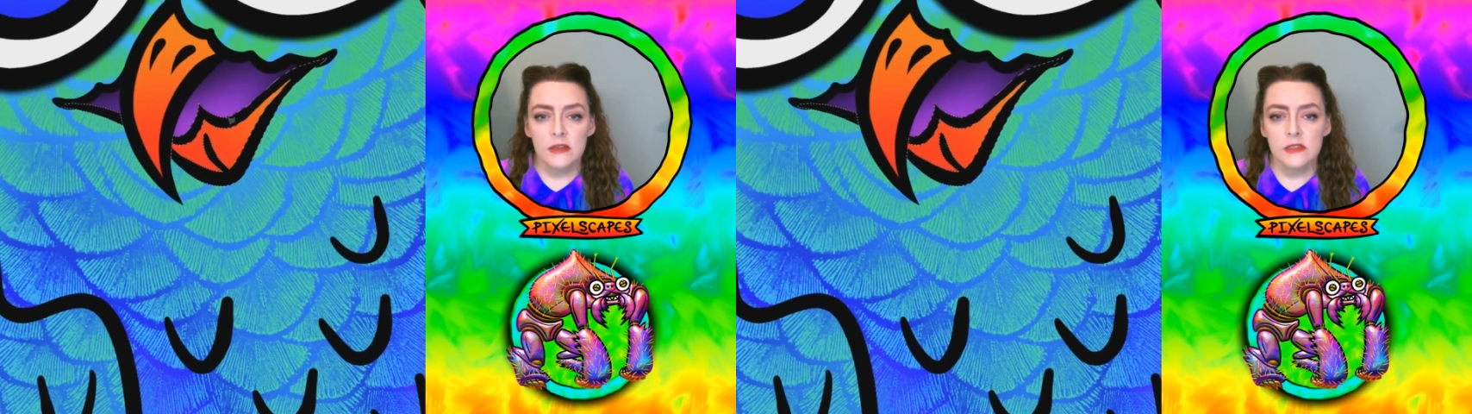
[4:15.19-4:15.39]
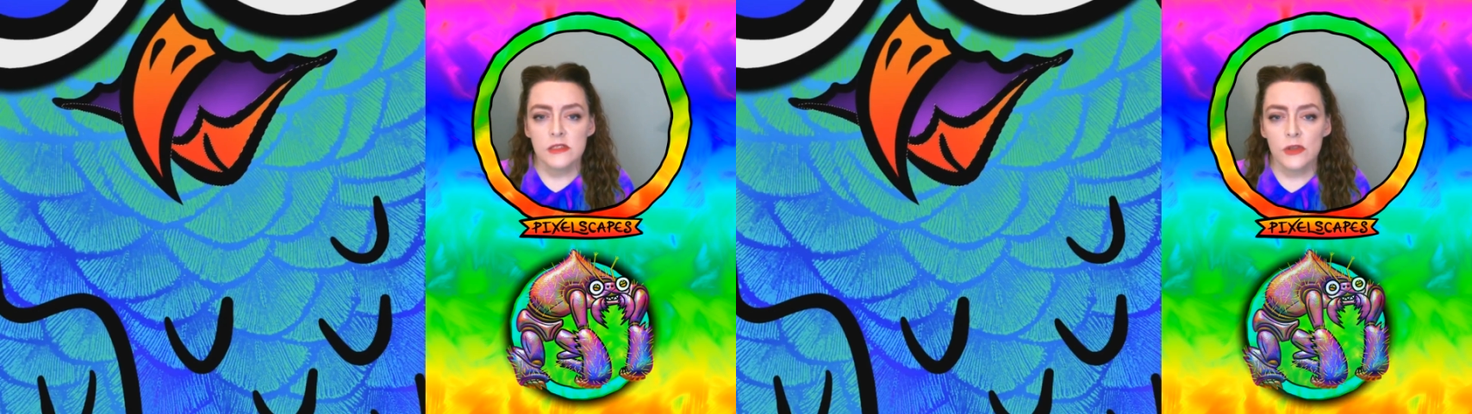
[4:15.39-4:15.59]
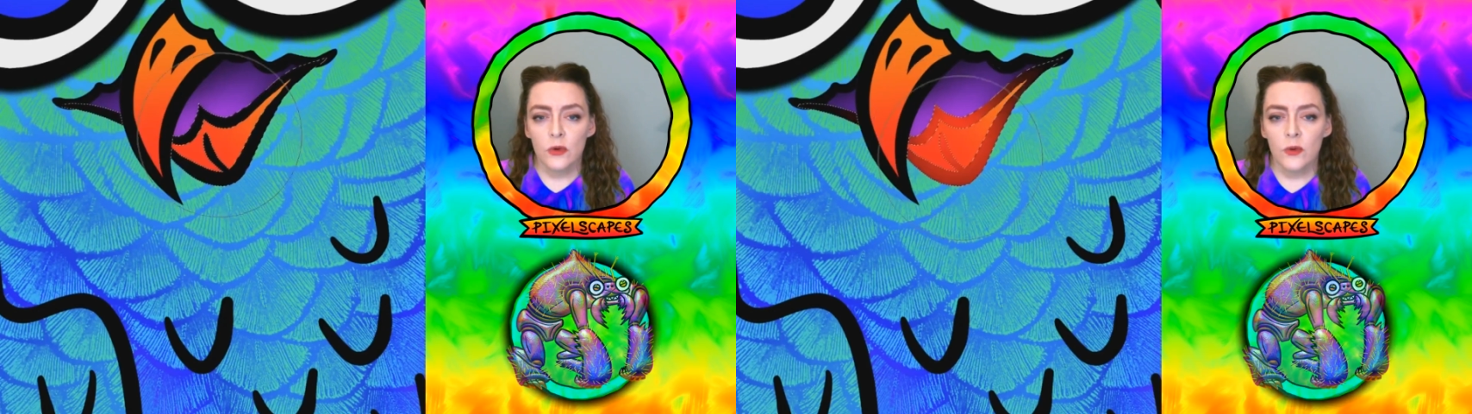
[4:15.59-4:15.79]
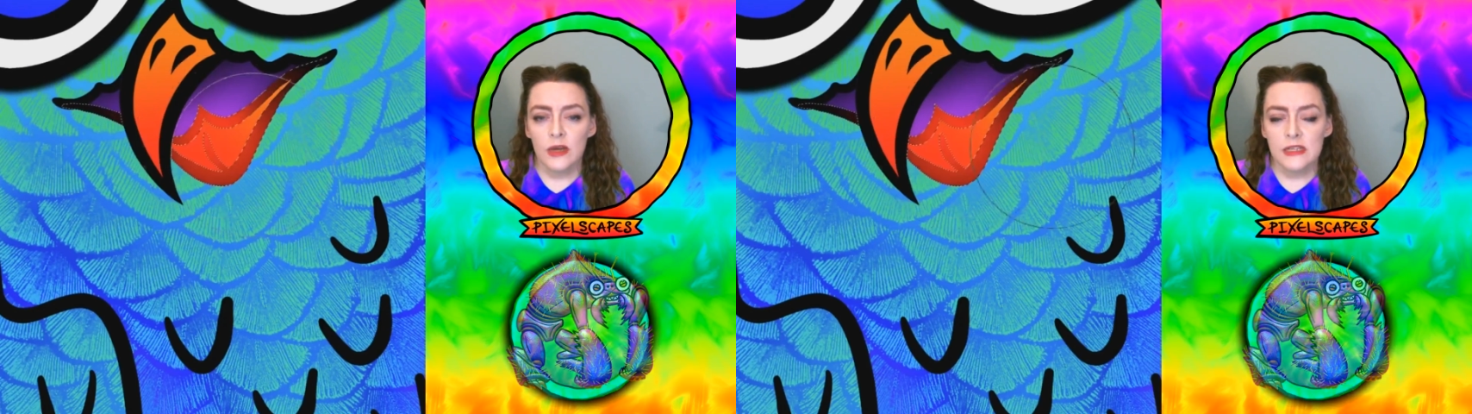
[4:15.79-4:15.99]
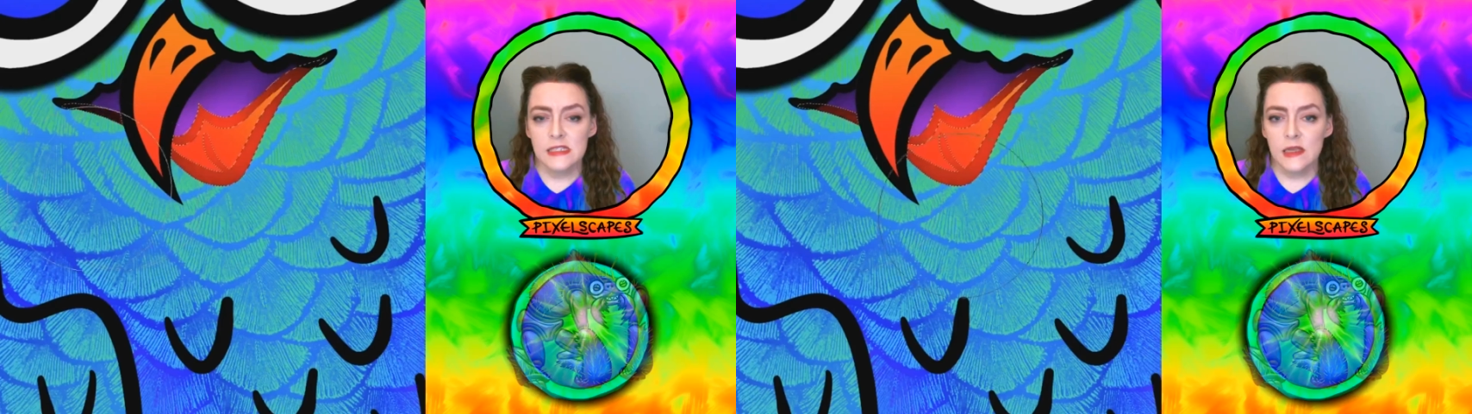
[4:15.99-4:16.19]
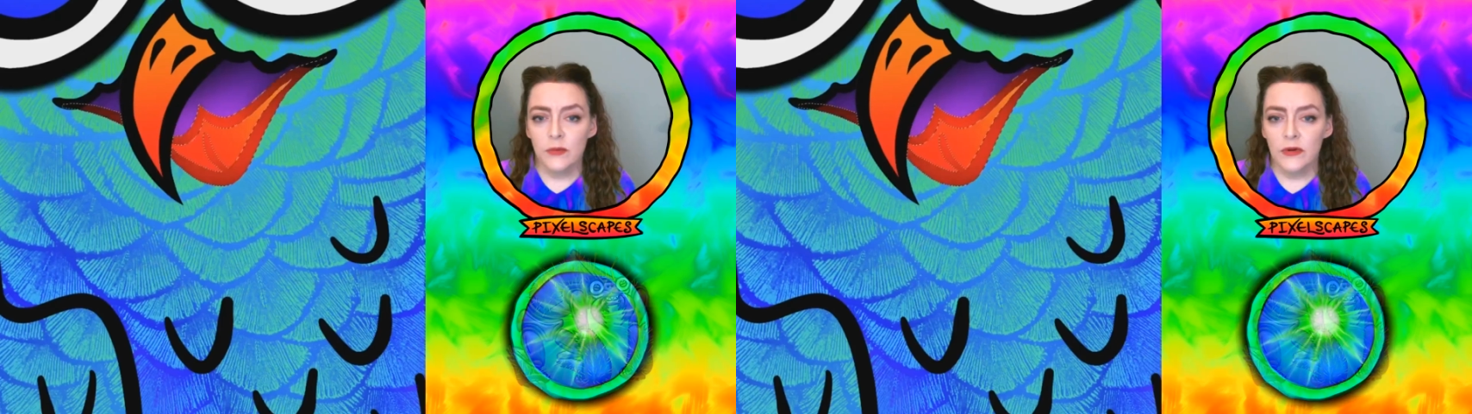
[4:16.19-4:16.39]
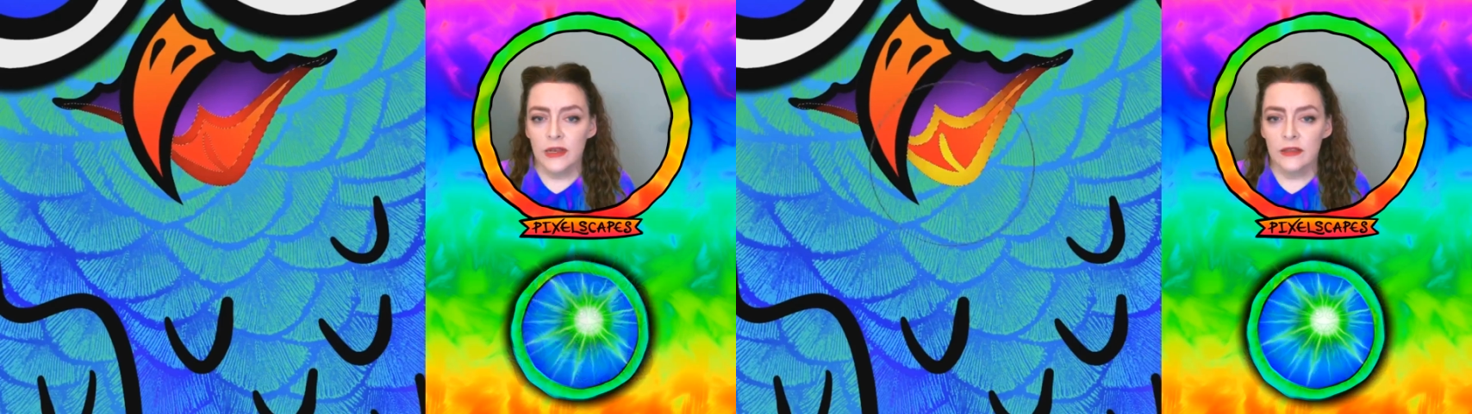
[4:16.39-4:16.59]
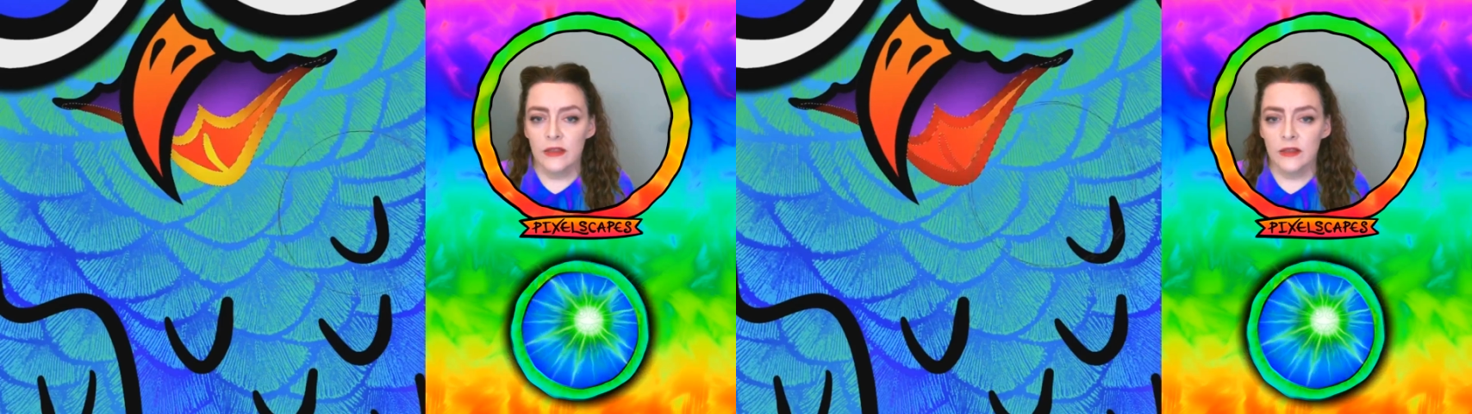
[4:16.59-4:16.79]
So I
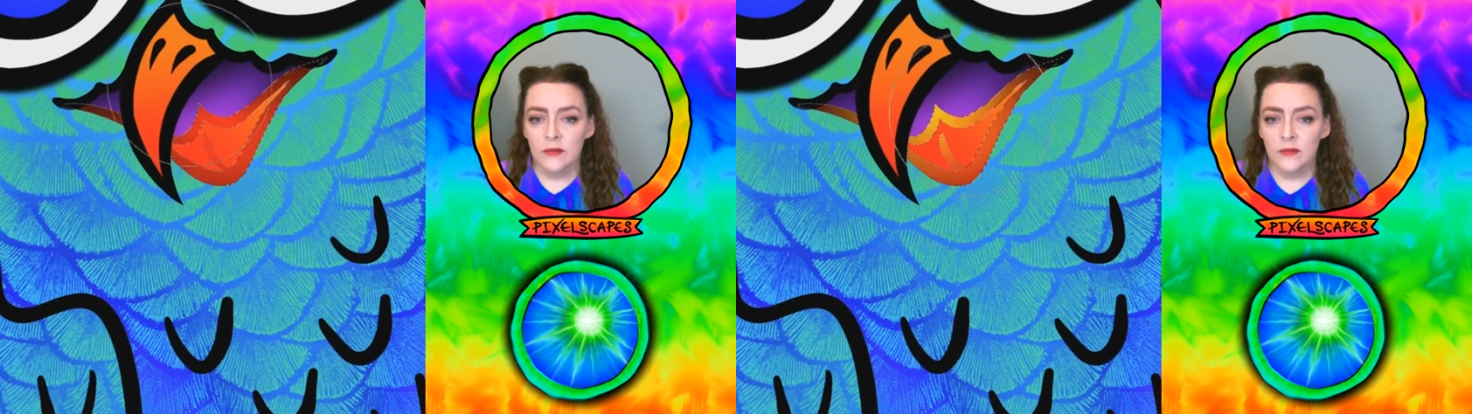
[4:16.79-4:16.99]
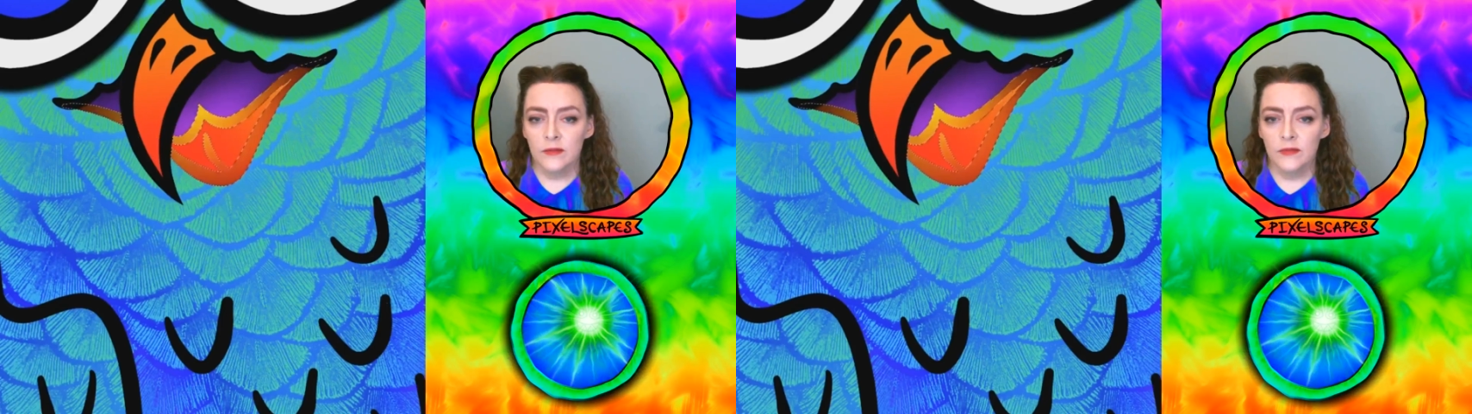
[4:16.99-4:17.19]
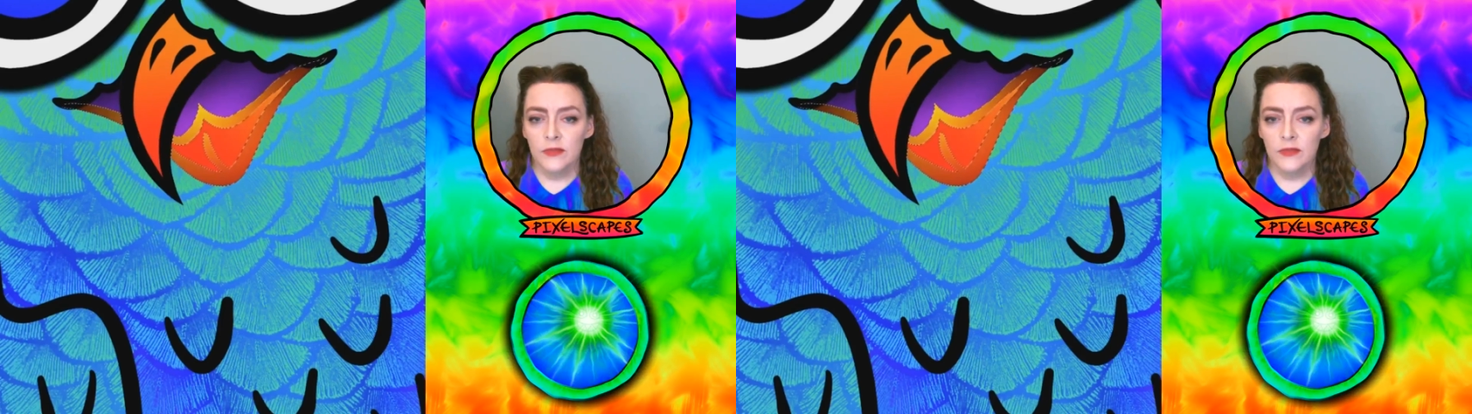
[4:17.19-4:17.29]
separated them